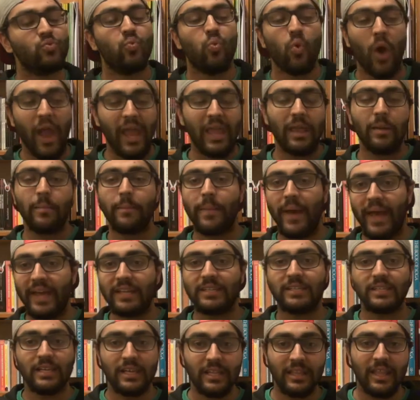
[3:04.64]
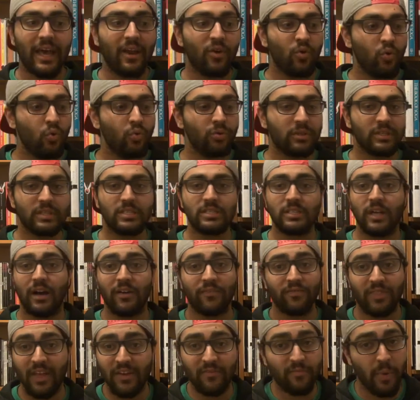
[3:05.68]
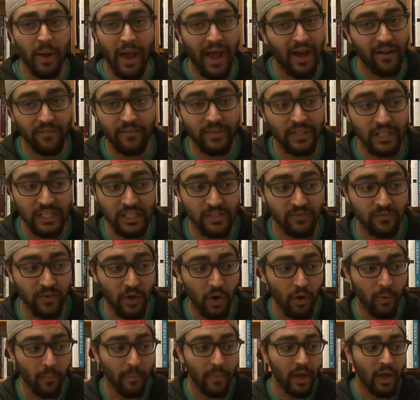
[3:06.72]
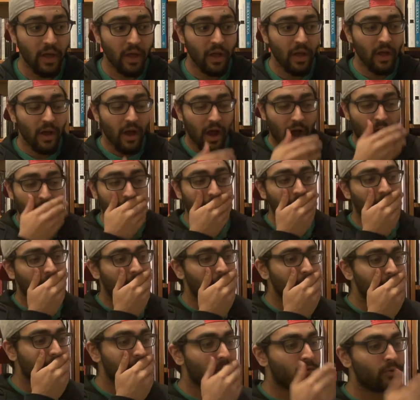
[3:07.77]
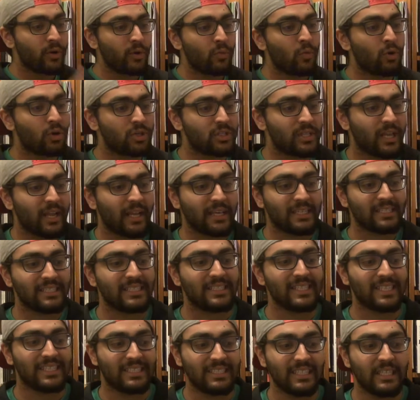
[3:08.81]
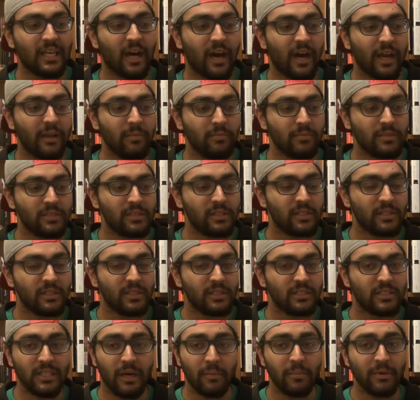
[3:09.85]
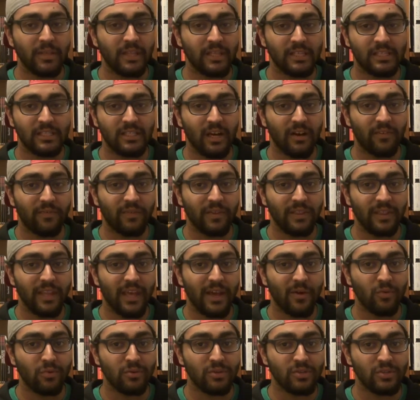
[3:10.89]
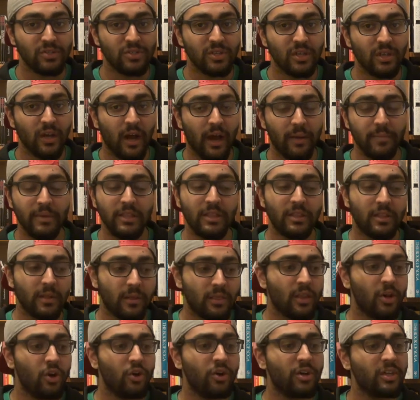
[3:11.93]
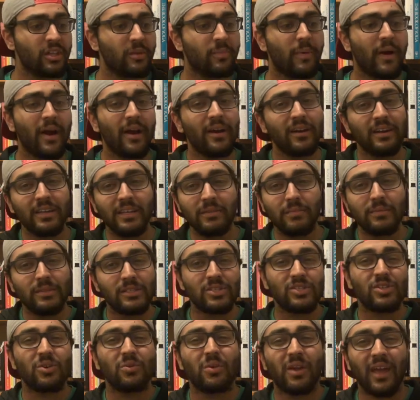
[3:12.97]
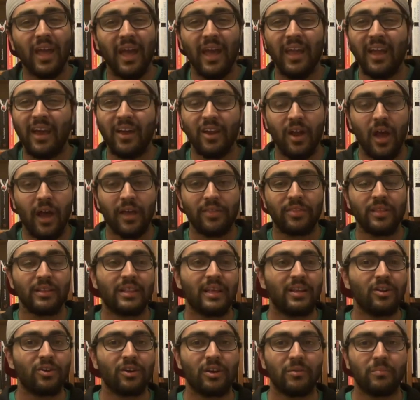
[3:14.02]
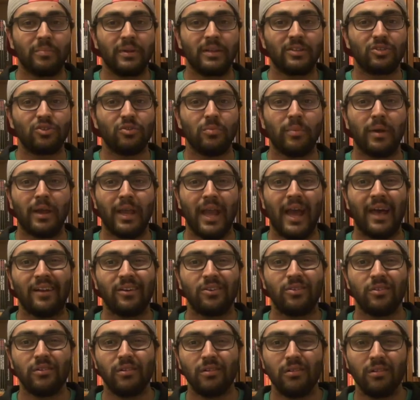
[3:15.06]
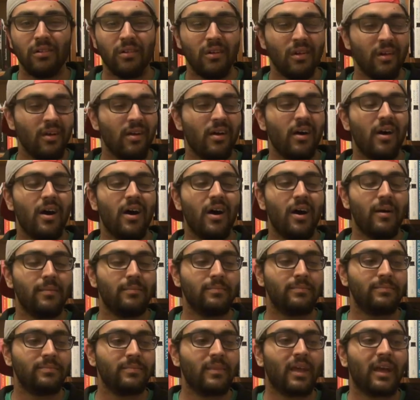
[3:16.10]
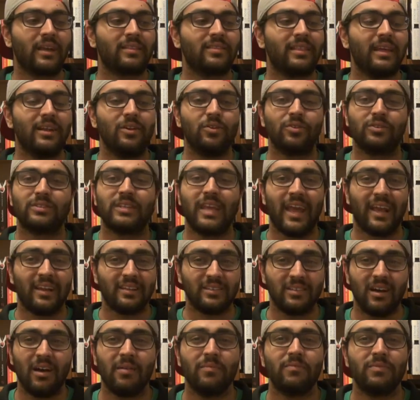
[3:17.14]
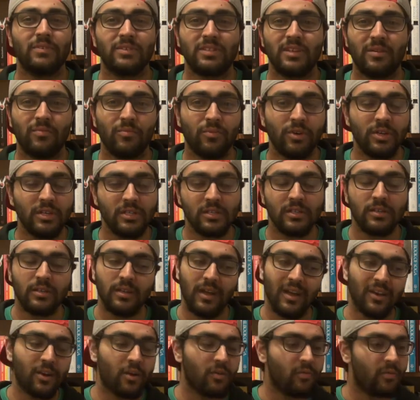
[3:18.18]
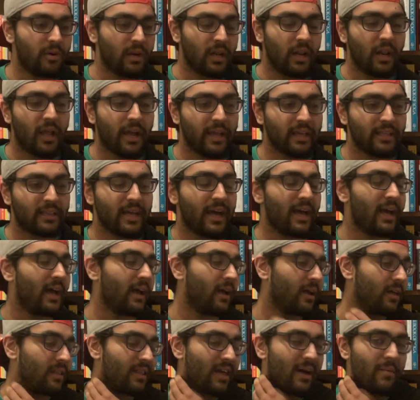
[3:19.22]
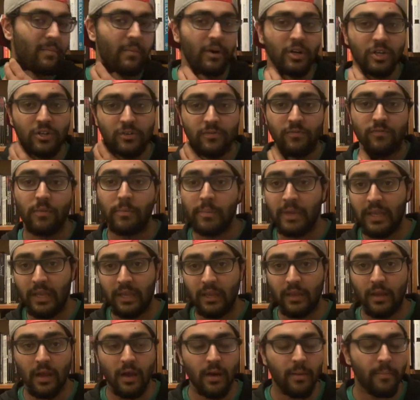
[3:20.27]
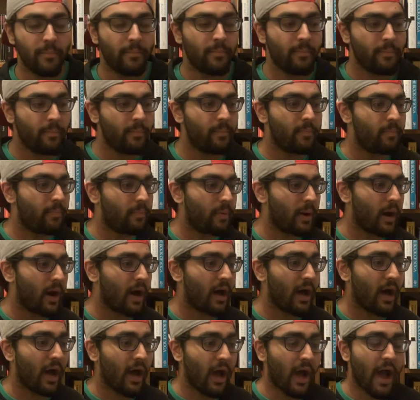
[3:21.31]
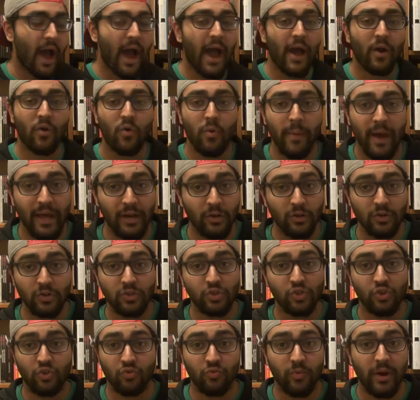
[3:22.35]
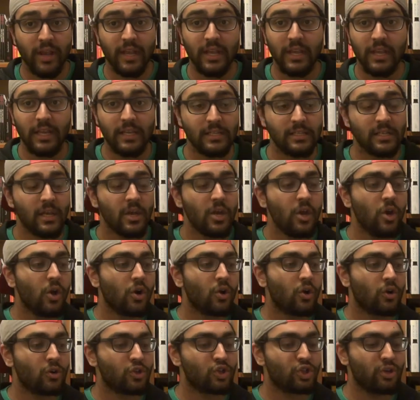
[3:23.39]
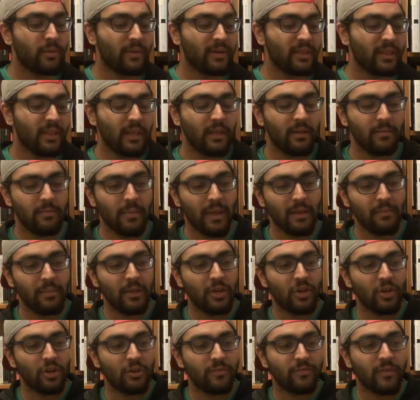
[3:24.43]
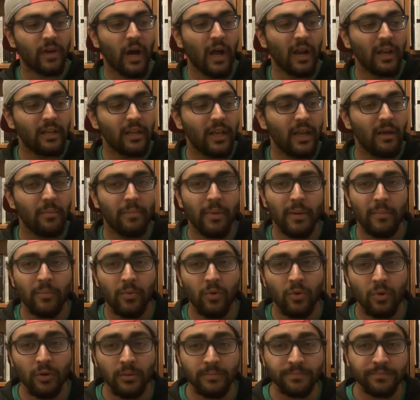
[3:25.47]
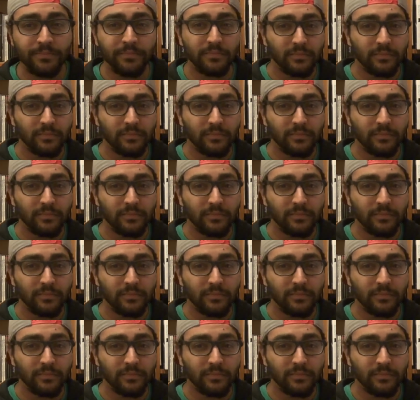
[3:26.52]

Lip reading: way better than all the stuff they've put out for this film. I'm gonna rewatch that like 60 times. Some of the stuff in there was, I mean, the look of the parademons is okay. I think they look a bit too mechanical. Like they look teched up for some reason. I don't really like that much for me. But Aquaman looks great. His costume, I think they maybe could have colored it a bit more